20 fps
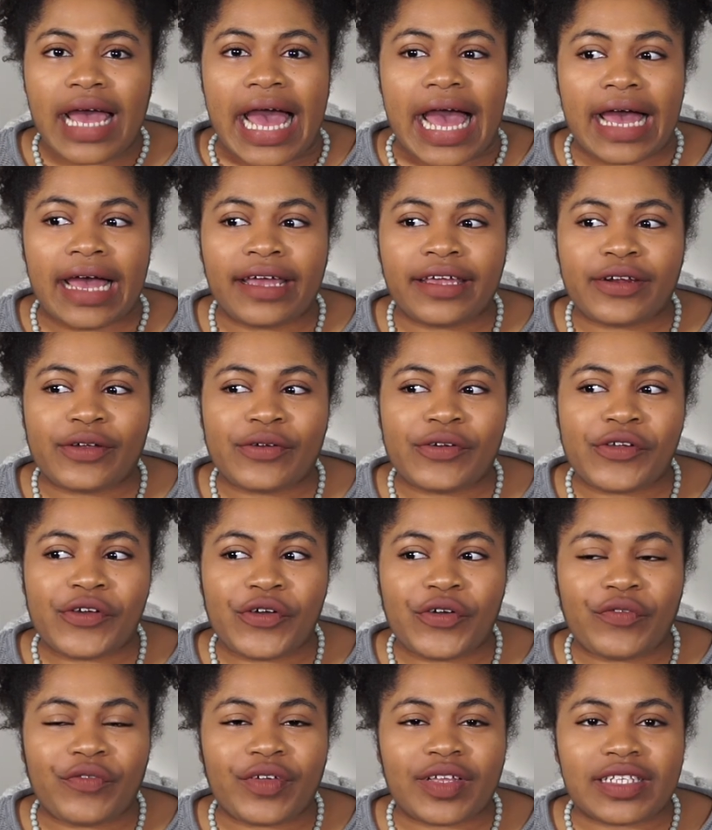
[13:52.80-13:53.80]
I don't
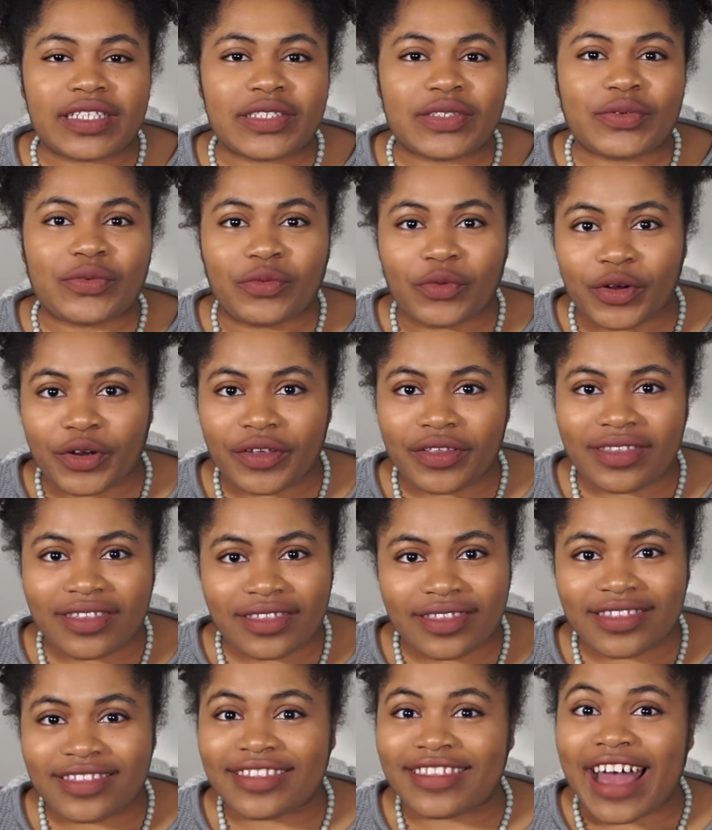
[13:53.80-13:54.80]
know if it's worth
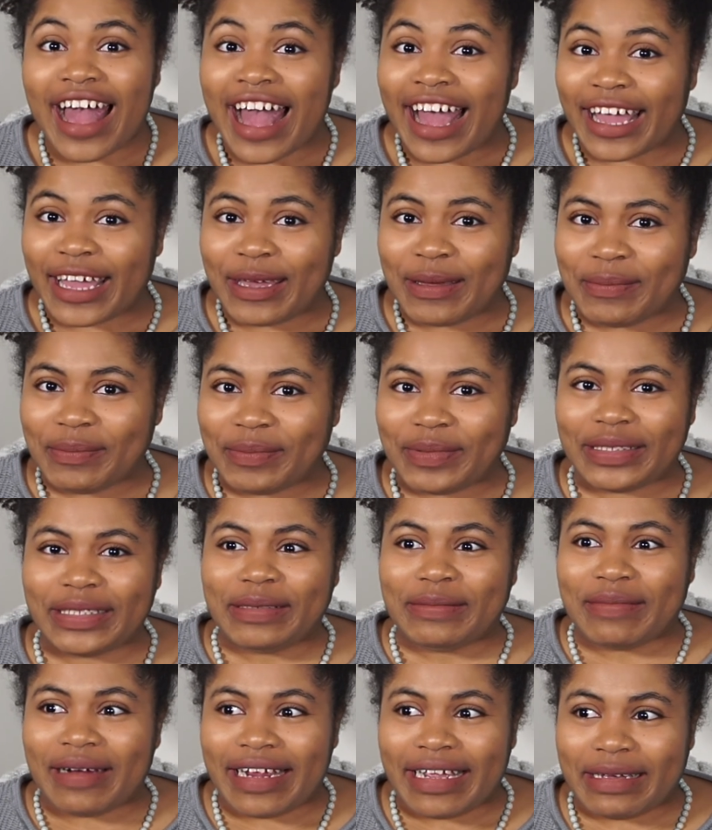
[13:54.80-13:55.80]
the hype,
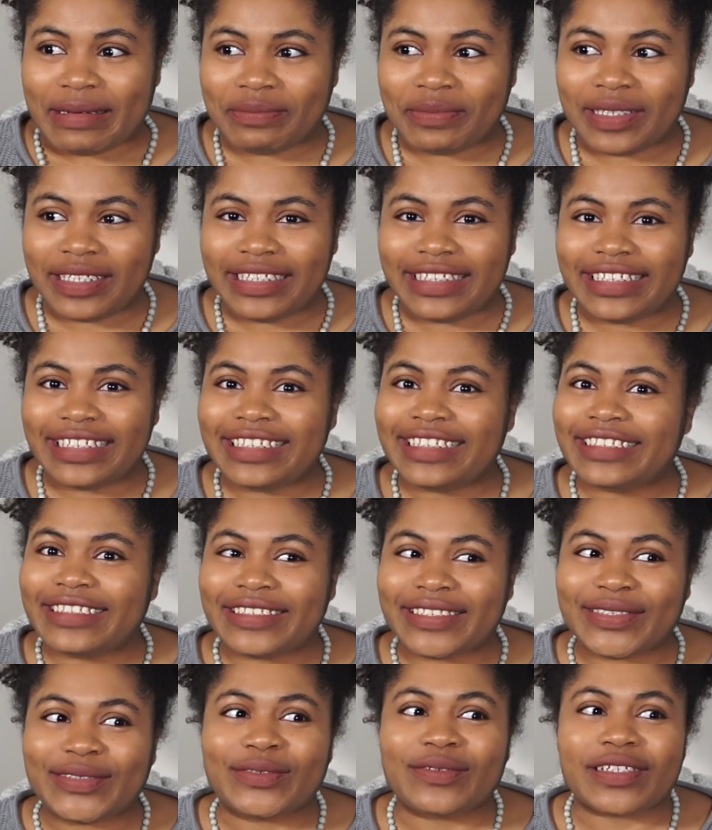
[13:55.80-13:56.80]
in my opinion.
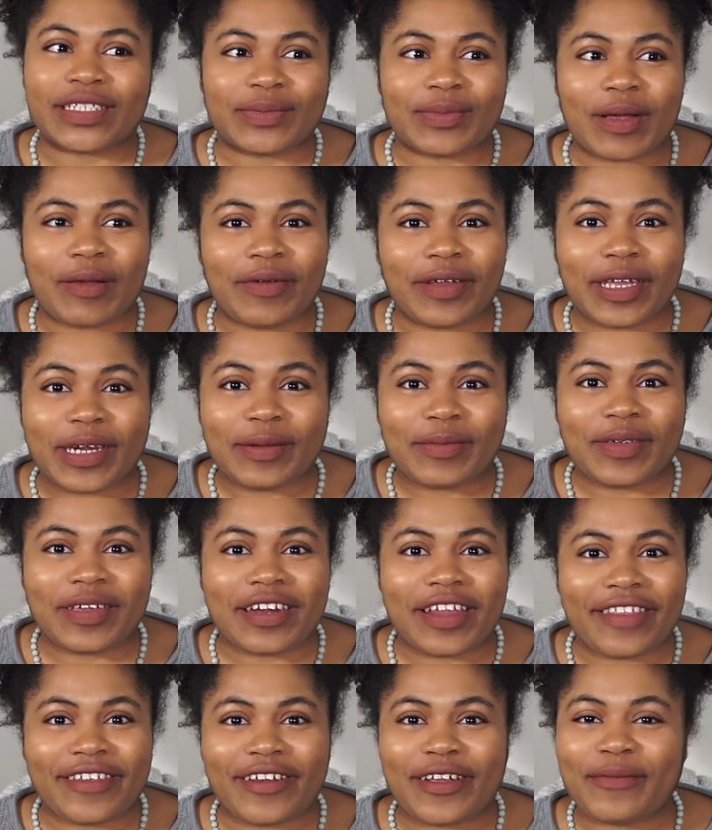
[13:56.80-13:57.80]
Ooh, that's probably going to be
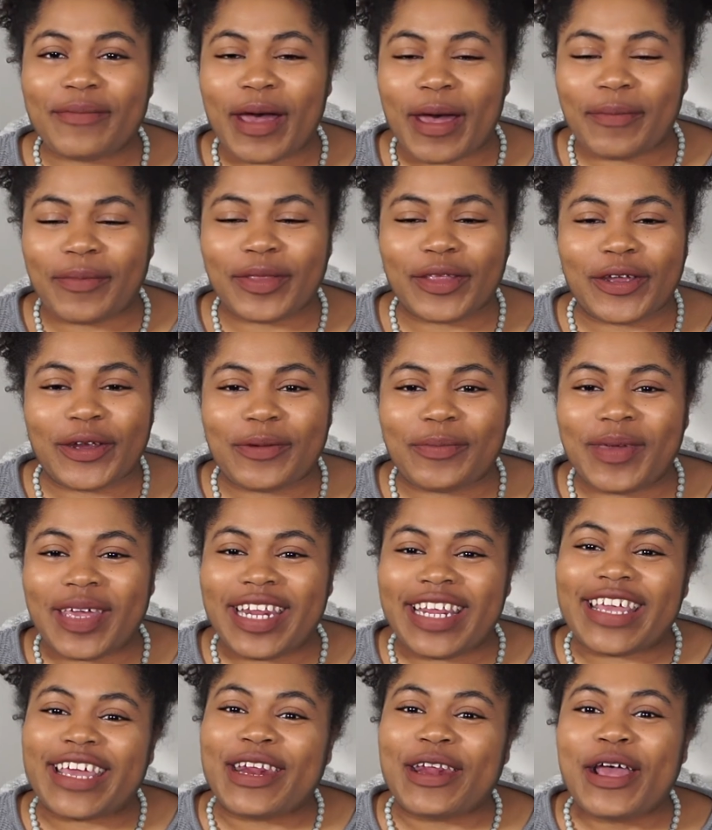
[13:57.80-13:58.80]
another unpopular
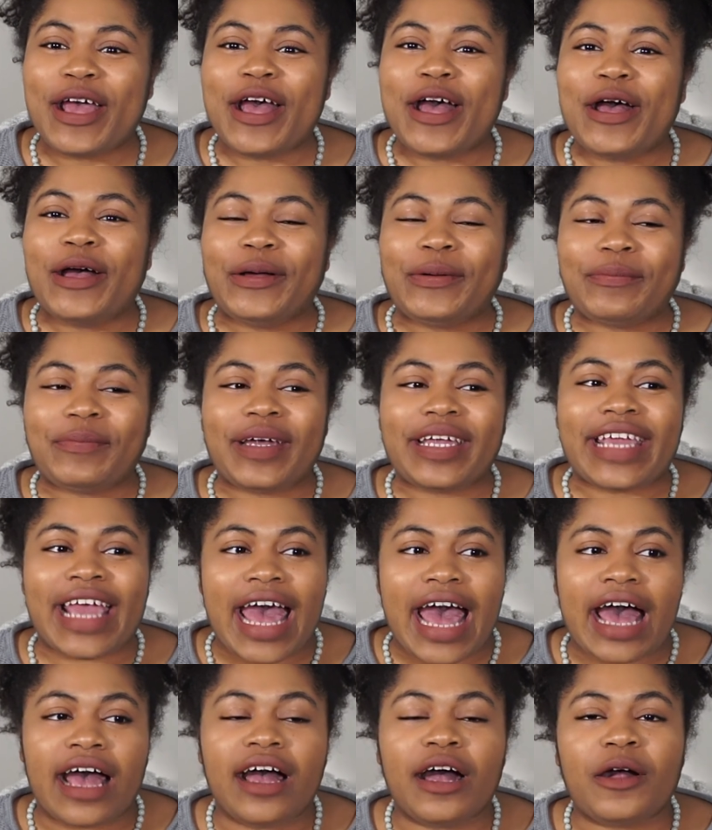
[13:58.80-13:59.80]
opinion. But
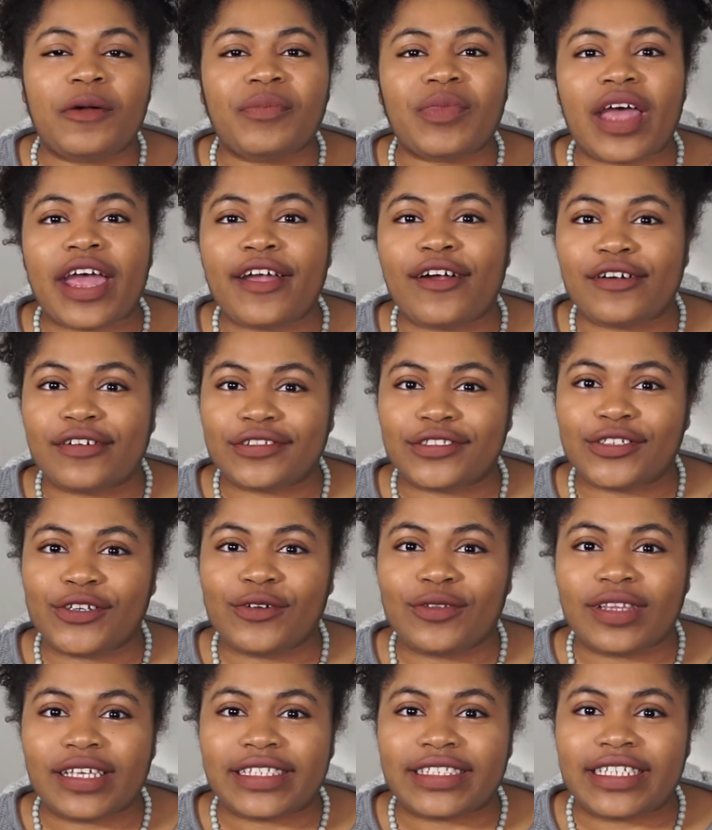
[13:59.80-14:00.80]
yeah, I
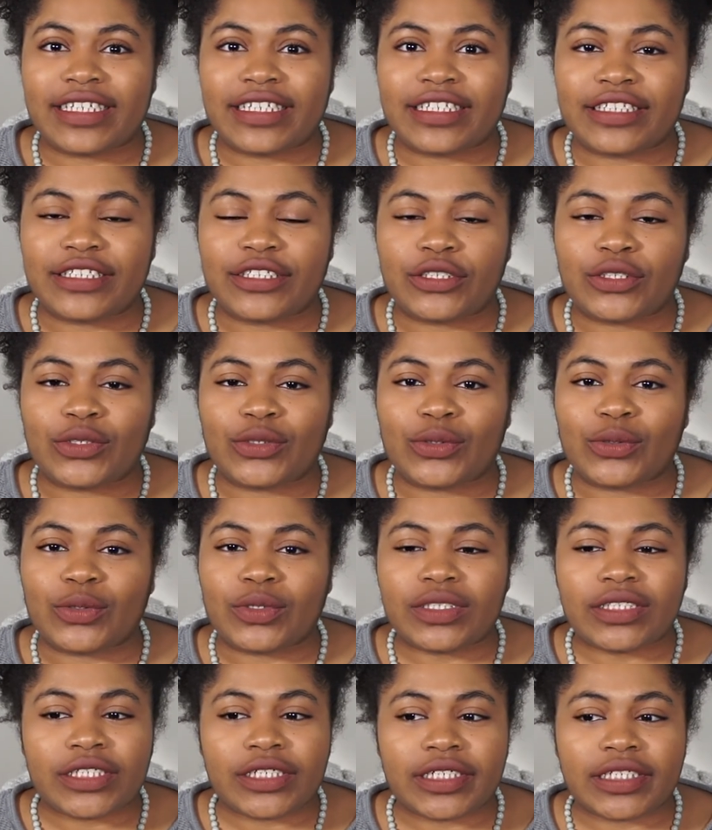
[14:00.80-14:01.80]
also listened to
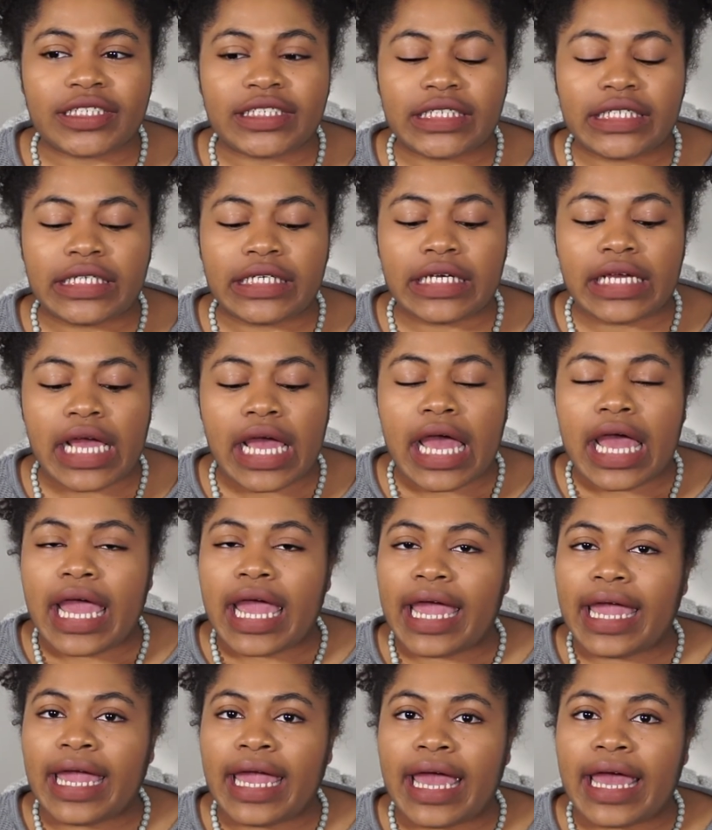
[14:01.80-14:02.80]
Circe
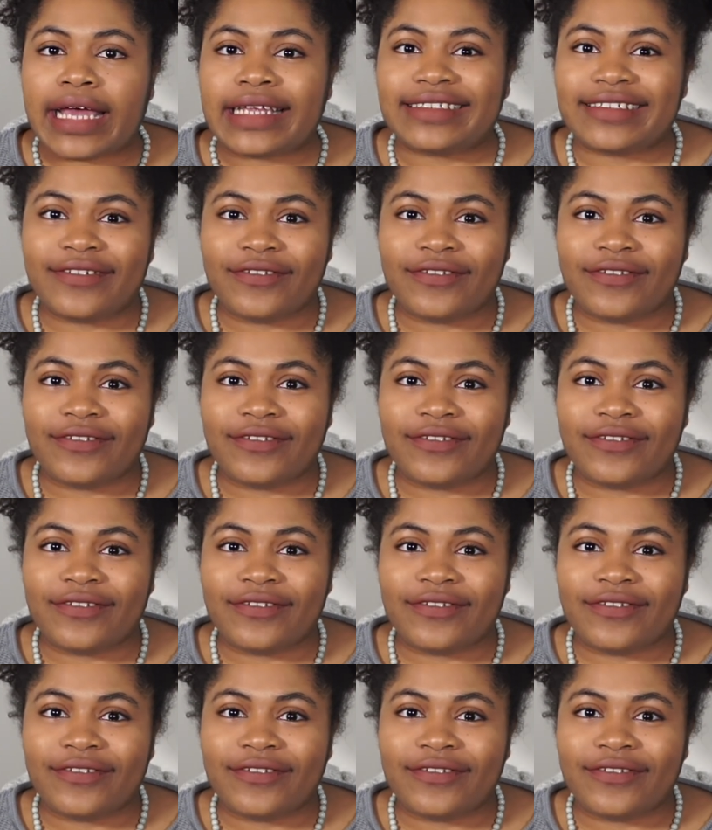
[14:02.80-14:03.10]
and